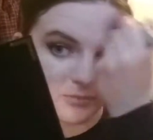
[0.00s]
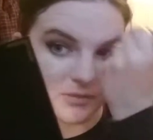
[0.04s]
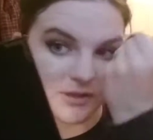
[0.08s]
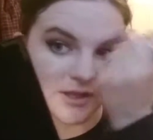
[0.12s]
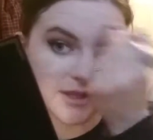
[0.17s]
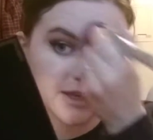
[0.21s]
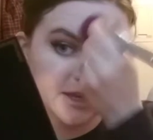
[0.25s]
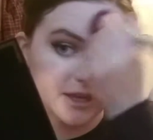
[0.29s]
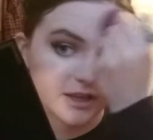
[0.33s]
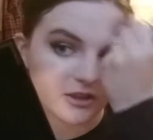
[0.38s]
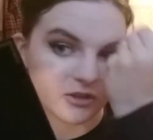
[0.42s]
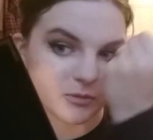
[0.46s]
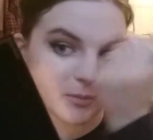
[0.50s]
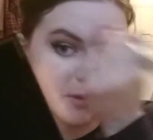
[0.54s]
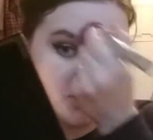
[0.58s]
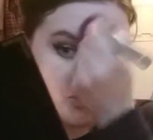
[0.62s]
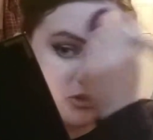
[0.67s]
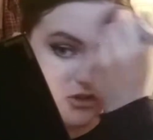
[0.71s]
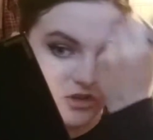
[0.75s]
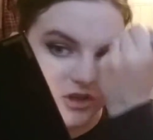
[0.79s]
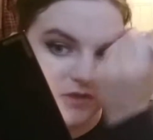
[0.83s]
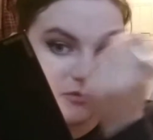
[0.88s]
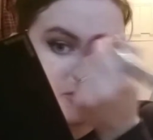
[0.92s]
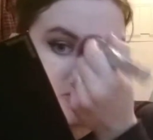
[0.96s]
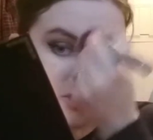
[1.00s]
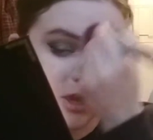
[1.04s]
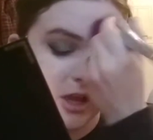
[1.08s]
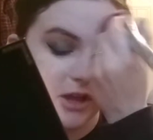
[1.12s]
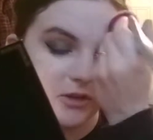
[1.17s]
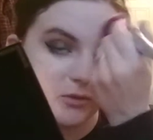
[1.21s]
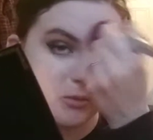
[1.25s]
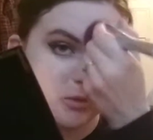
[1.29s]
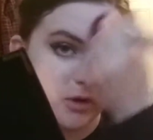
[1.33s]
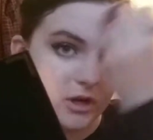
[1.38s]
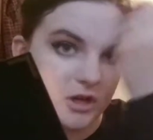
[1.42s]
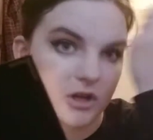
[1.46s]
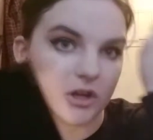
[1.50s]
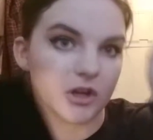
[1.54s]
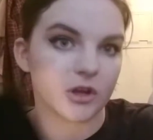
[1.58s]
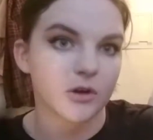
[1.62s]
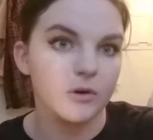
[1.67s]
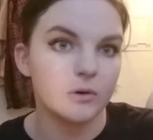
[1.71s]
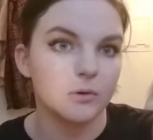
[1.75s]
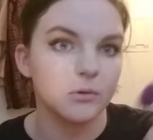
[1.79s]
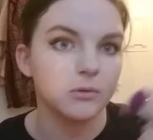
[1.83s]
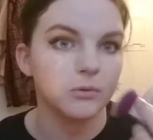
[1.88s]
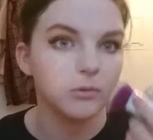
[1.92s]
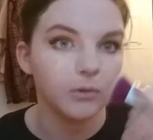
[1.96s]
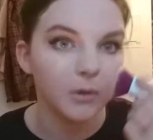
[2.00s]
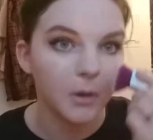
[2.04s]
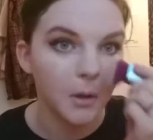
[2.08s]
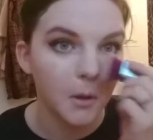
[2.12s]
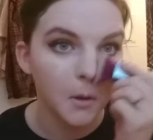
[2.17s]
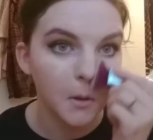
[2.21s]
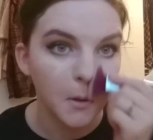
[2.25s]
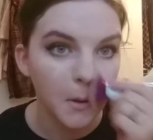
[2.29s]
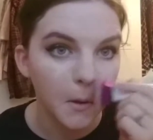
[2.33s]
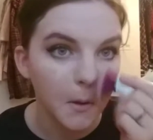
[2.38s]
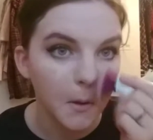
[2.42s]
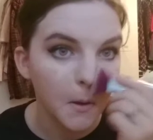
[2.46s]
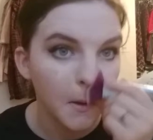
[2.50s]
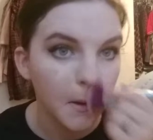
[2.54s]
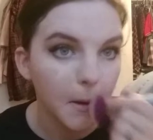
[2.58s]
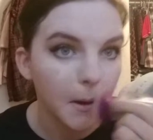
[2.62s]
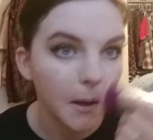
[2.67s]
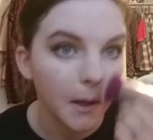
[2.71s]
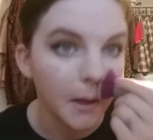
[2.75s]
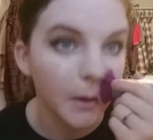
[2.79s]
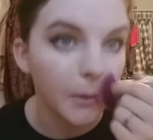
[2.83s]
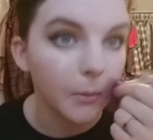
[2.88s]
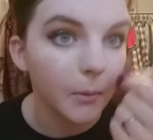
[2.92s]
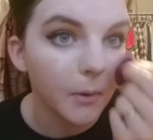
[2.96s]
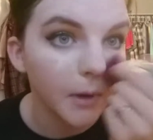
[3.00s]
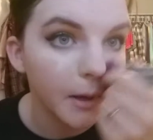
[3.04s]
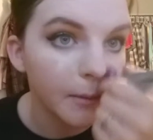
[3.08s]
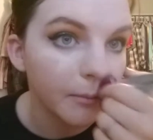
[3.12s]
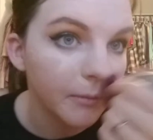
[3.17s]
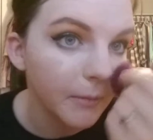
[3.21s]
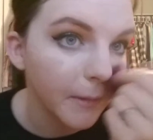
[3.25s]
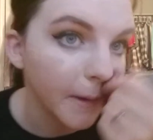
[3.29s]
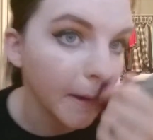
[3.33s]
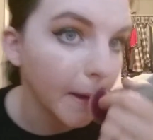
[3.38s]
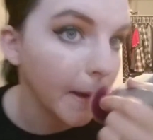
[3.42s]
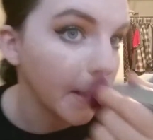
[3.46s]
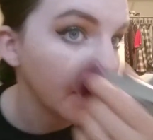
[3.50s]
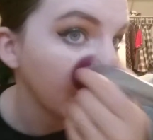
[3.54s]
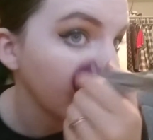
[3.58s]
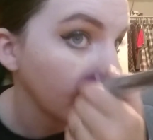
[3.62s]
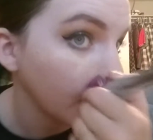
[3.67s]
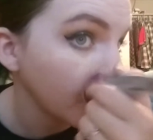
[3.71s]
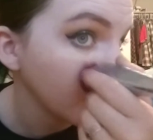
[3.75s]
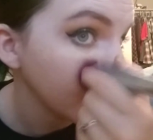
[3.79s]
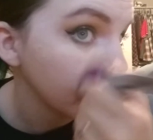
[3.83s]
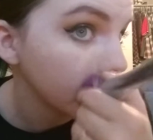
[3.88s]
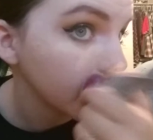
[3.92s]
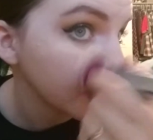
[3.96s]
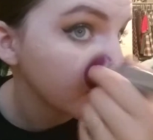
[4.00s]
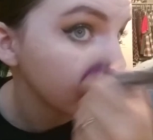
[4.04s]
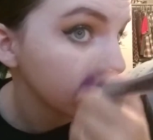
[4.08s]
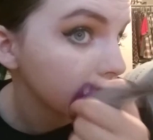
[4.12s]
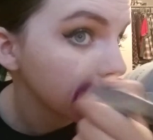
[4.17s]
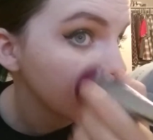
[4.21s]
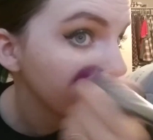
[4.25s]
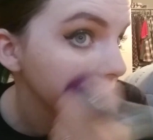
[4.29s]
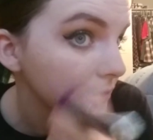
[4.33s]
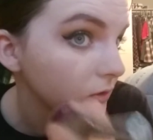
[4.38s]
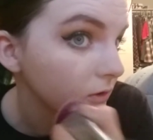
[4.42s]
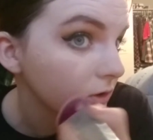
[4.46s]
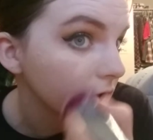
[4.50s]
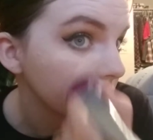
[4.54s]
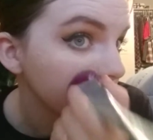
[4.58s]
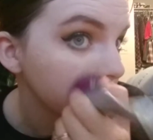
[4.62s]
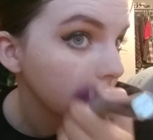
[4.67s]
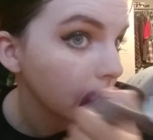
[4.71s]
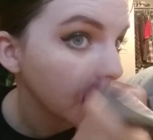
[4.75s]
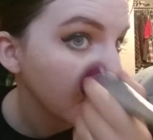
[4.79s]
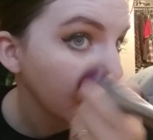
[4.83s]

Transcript: blending sponge if you guys want to know kind of what I'm thinking. So I'm going to come closer.